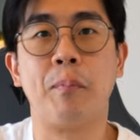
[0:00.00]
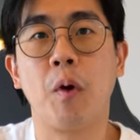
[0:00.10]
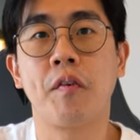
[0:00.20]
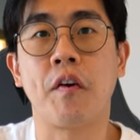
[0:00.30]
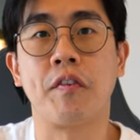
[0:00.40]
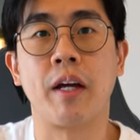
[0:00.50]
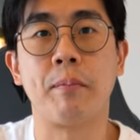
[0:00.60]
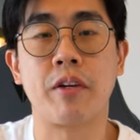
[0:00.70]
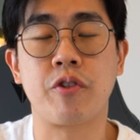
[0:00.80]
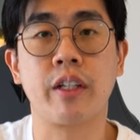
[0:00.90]
Both of their
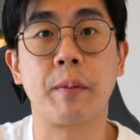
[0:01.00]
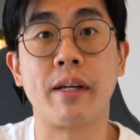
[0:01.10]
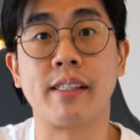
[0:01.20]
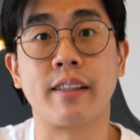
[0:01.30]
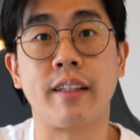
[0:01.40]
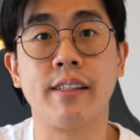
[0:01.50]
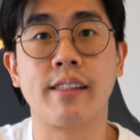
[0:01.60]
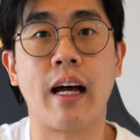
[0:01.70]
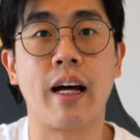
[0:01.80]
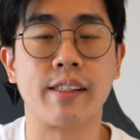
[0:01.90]
battery
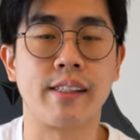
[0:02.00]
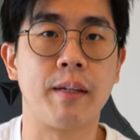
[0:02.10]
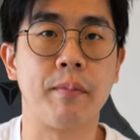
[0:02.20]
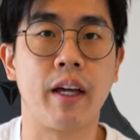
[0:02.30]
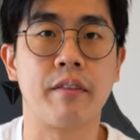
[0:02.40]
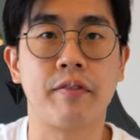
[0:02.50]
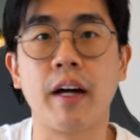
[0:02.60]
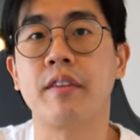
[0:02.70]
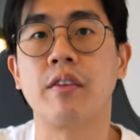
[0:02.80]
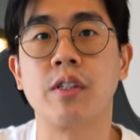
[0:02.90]
capacities are the same at
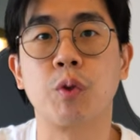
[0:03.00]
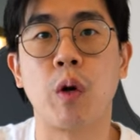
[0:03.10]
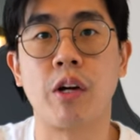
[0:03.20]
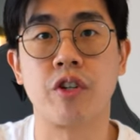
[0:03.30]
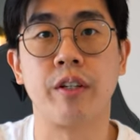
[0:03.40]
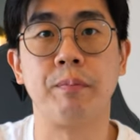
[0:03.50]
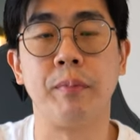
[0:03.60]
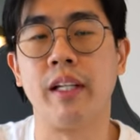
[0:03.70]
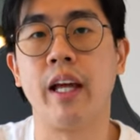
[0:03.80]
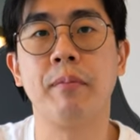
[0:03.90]
five thousand two hundred
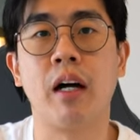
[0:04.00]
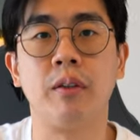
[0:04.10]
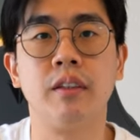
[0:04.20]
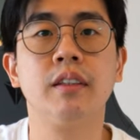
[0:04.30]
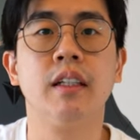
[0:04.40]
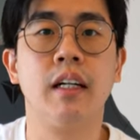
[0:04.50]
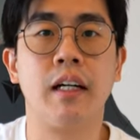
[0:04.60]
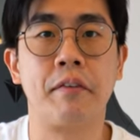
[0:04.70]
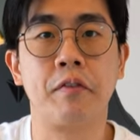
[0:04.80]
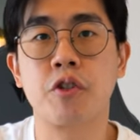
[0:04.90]
milliamp hours.
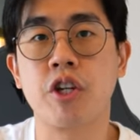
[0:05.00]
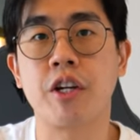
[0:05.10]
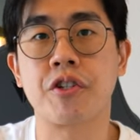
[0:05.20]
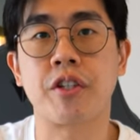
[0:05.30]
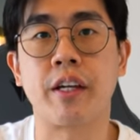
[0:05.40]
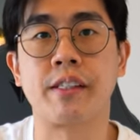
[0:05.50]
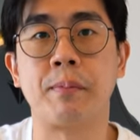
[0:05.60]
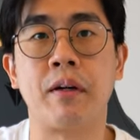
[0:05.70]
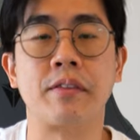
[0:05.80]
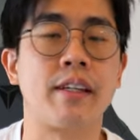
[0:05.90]
A full charge takes
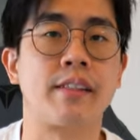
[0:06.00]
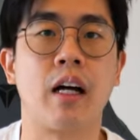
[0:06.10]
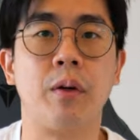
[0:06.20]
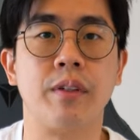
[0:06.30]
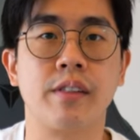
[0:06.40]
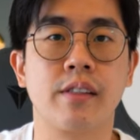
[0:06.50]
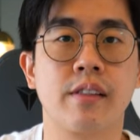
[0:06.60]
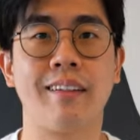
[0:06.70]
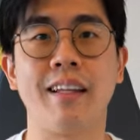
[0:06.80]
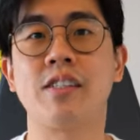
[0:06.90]
about six
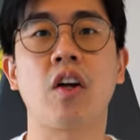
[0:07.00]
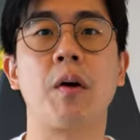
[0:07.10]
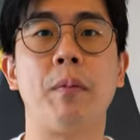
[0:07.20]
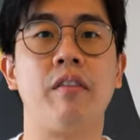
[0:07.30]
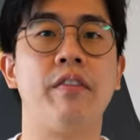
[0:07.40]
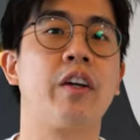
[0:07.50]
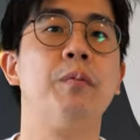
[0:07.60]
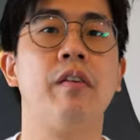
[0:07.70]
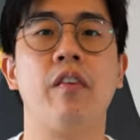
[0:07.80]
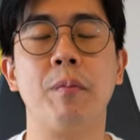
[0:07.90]
hours. Let's talk about vacuum
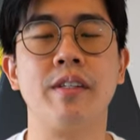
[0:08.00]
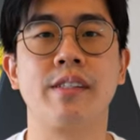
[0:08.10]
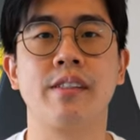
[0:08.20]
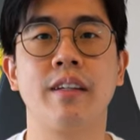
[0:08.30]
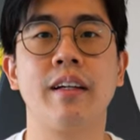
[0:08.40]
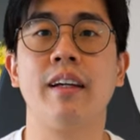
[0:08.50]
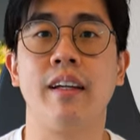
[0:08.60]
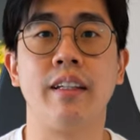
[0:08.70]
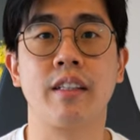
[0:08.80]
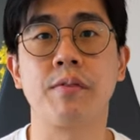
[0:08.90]
performance.
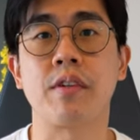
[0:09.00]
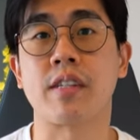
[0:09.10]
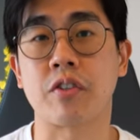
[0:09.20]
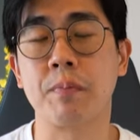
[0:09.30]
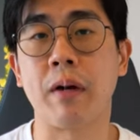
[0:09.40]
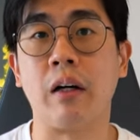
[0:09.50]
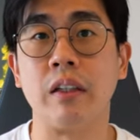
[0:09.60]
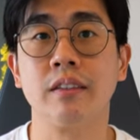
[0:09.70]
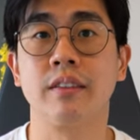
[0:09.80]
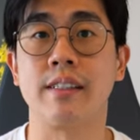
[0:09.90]
In terms of suction
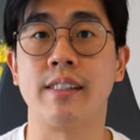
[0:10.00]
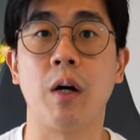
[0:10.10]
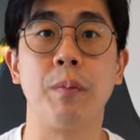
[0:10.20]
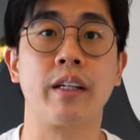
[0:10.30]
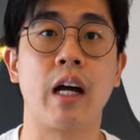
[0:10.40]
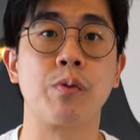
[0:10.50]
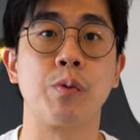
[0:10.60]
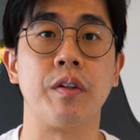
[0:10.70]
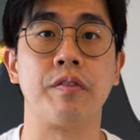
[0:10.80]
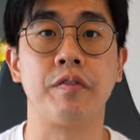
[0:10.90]
power, the Xiaomi comes
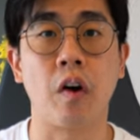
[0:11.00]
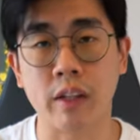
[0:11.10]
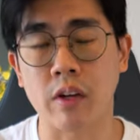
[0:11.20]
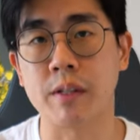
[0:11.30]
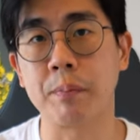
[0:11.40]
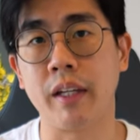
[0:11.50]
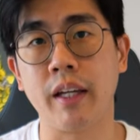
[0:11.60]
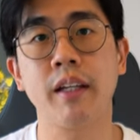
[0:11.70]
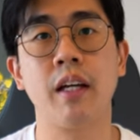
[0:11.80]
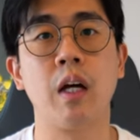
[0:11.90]
with four thousand P
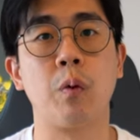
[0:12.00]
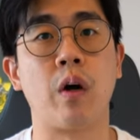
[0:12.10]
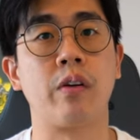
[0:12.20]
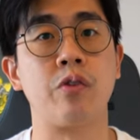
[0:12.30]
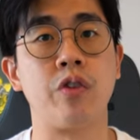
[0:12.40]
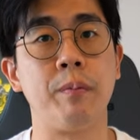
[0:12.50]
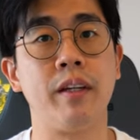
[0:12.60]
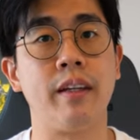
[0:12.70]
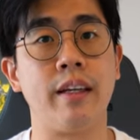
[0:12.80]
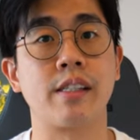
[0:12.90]
A, while the
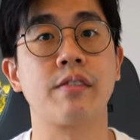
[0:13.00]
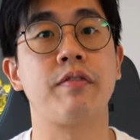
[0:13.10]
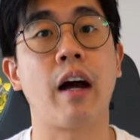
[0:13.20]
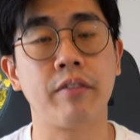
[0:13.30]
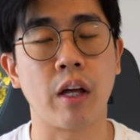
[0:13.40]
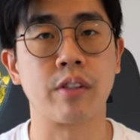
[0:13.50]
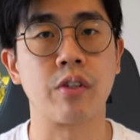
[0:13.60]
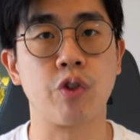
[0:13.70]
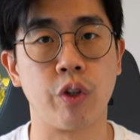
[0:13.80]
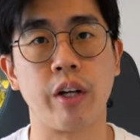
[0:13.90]
Dreame is five
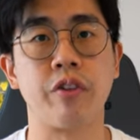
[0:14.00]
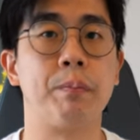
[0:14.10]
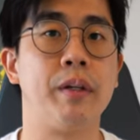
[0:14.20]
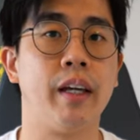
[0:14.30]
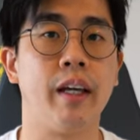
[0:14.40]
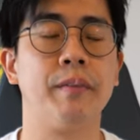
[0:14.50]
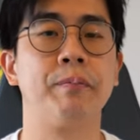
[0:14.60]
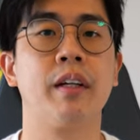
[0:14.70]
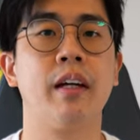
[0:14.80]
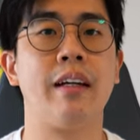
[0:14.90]
thousand three hundred P A.
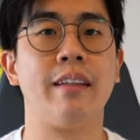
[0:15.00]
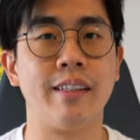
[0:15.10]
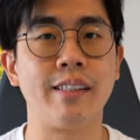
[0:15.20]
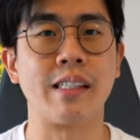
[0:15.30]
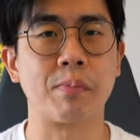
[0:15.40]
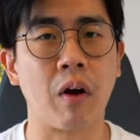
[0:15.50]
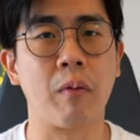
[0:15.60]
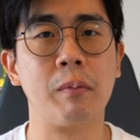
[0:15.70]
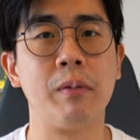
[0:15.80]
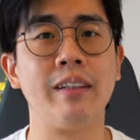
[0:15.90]
This is
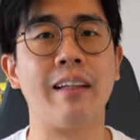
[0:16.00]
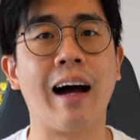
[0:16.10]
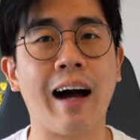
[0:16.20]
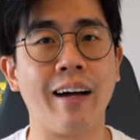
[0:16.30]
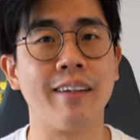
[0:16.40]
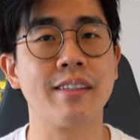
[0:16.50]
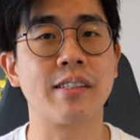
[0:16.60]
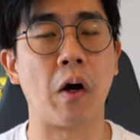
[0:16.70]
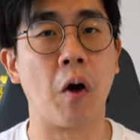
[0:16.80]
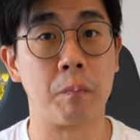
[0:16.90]
probably the
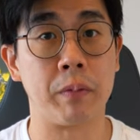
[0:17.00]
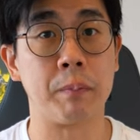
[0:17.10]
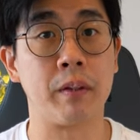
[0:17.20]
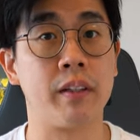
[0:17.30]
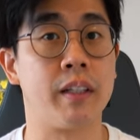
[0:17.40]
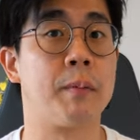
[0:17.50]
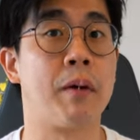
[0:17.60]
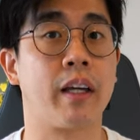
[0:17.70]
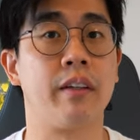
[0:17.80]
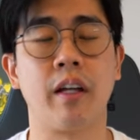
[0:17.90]
highest on paper in the market